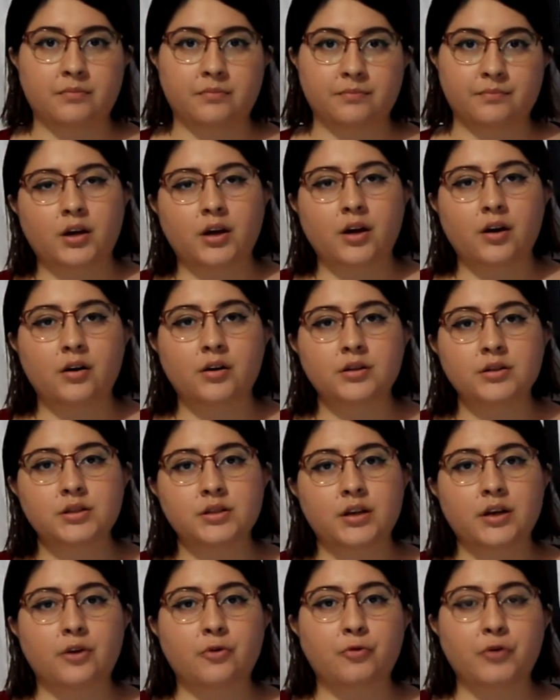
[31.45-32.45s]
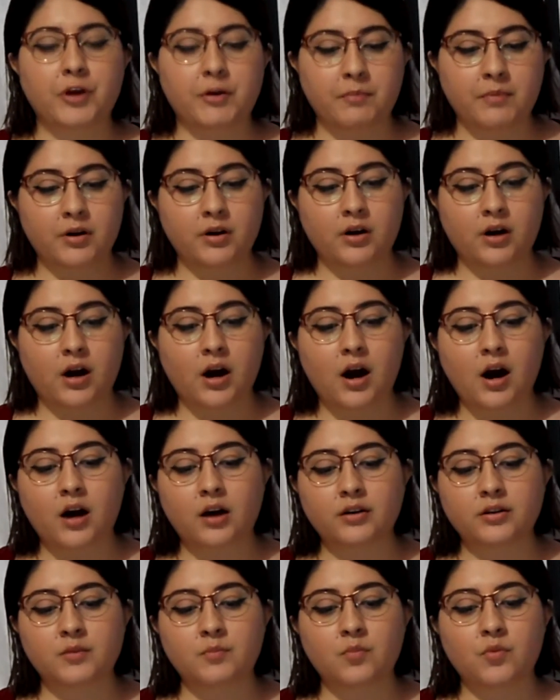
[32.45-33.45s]
Girls and women are
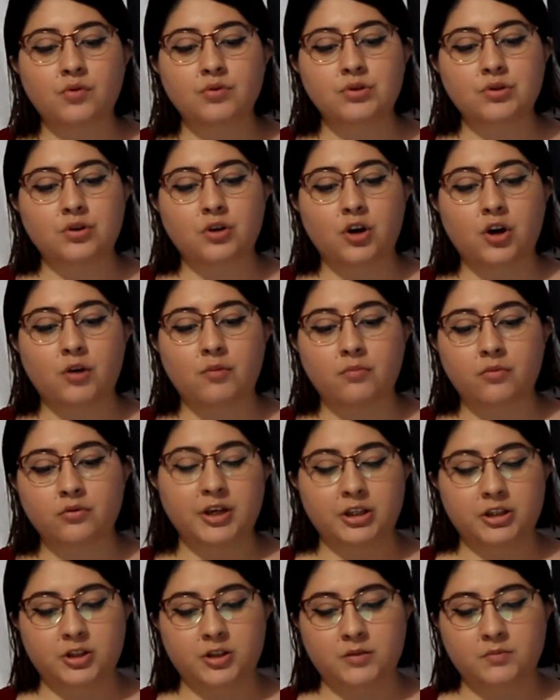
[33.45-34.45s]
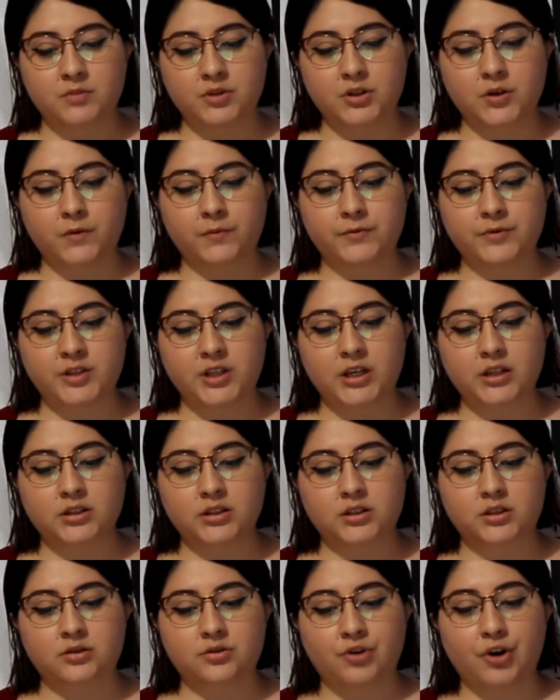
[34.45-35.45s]
the most common victims of
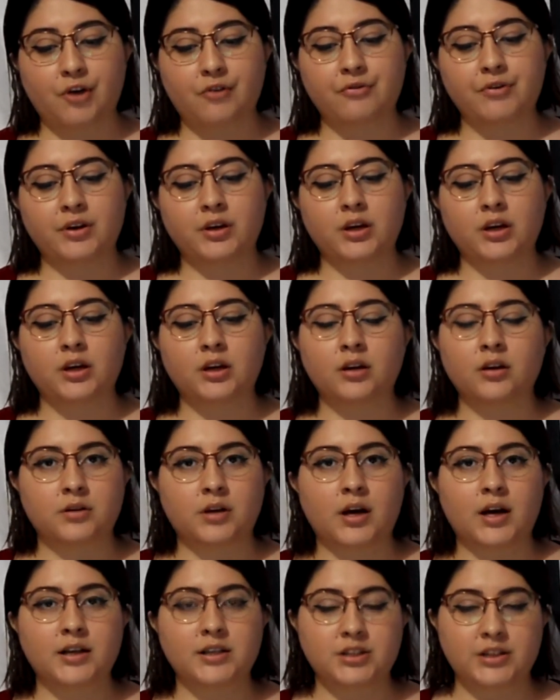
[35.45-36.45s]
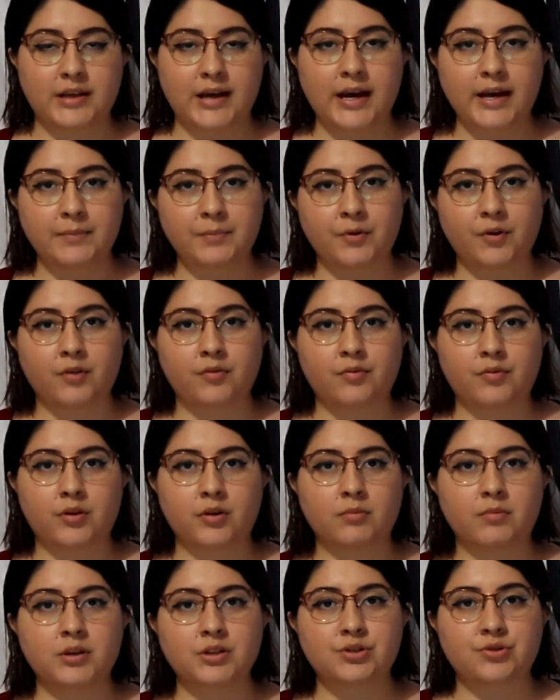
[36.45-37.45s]
sex trafficking, a type of
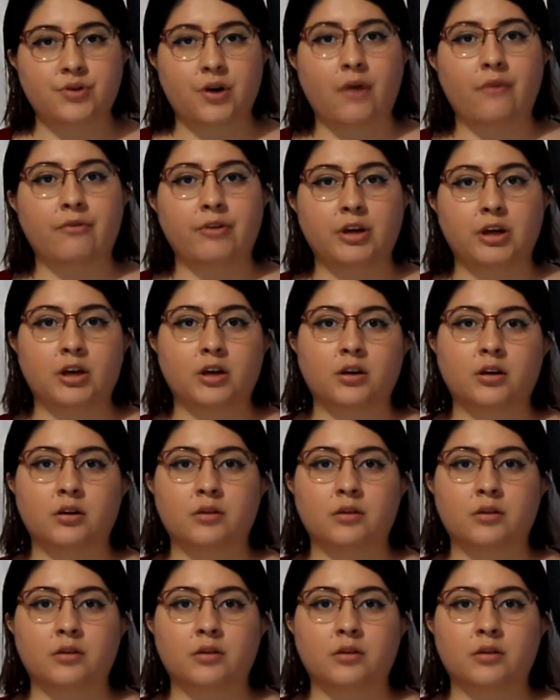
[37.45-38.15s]
human trafficking.